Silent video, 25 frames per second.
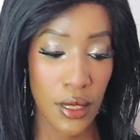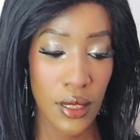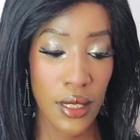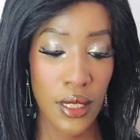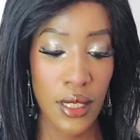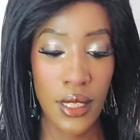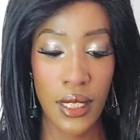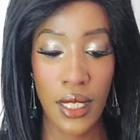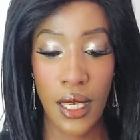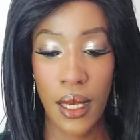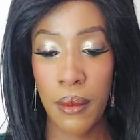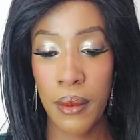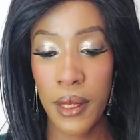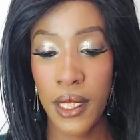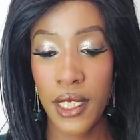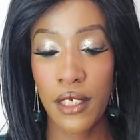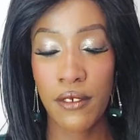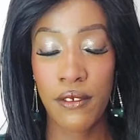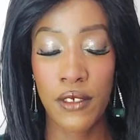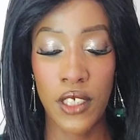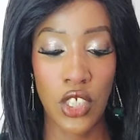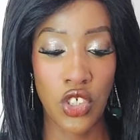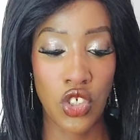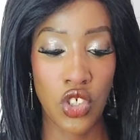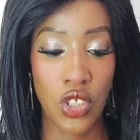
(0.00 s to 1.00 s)
This, I
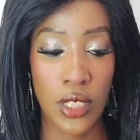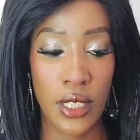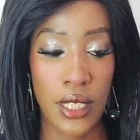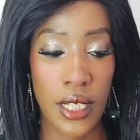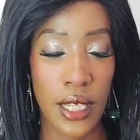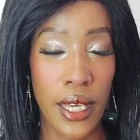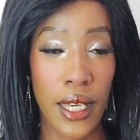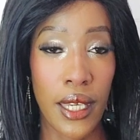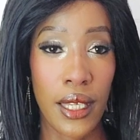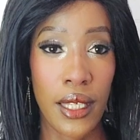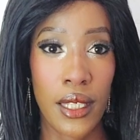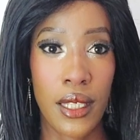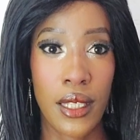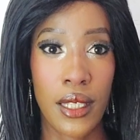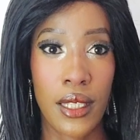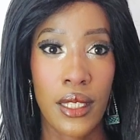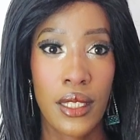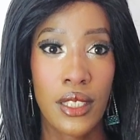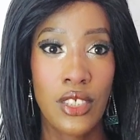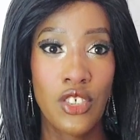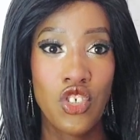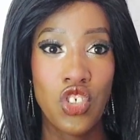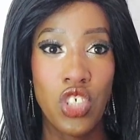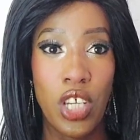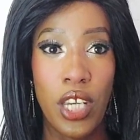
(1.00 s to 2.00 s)
believe, are just like
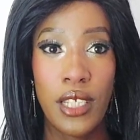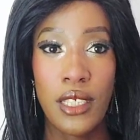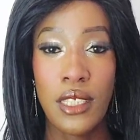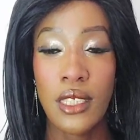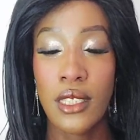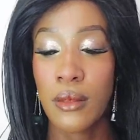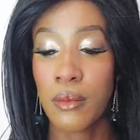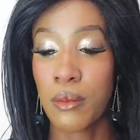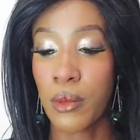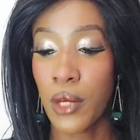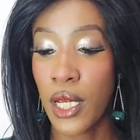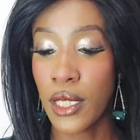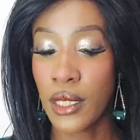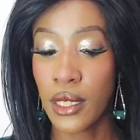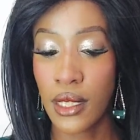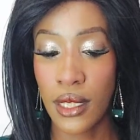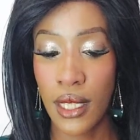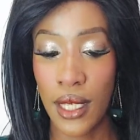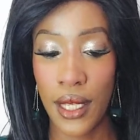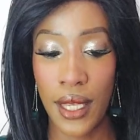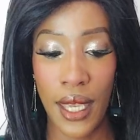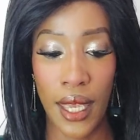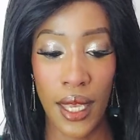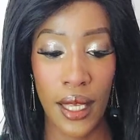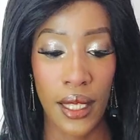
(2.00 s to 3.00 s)
Chinese brands
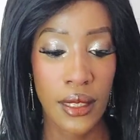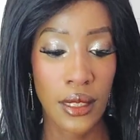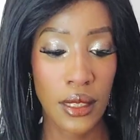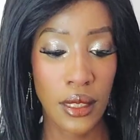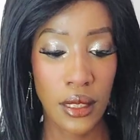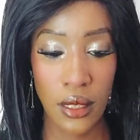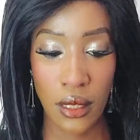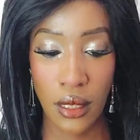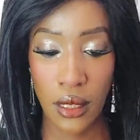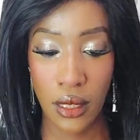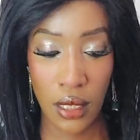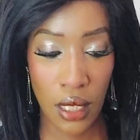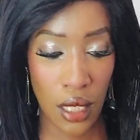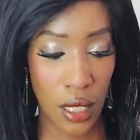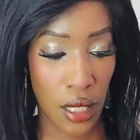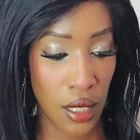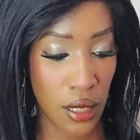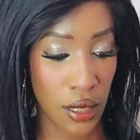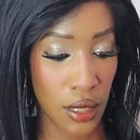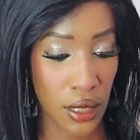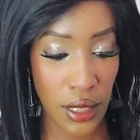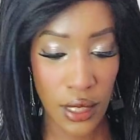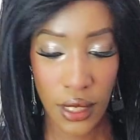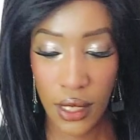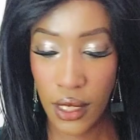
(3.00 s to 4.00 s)
again.
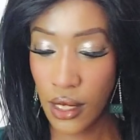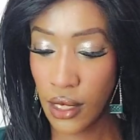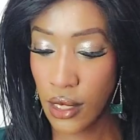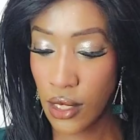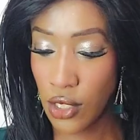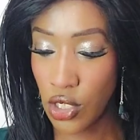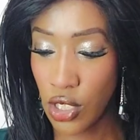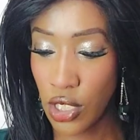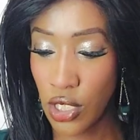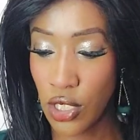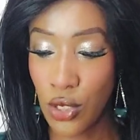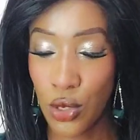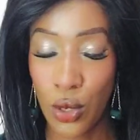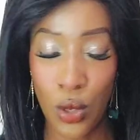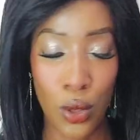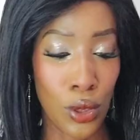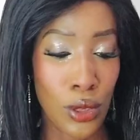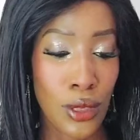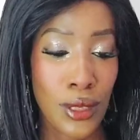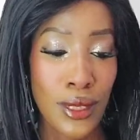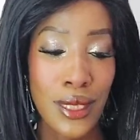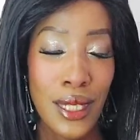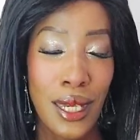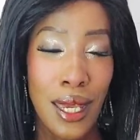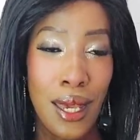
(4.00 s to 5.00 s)
This is just
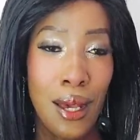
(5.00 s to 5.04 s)
called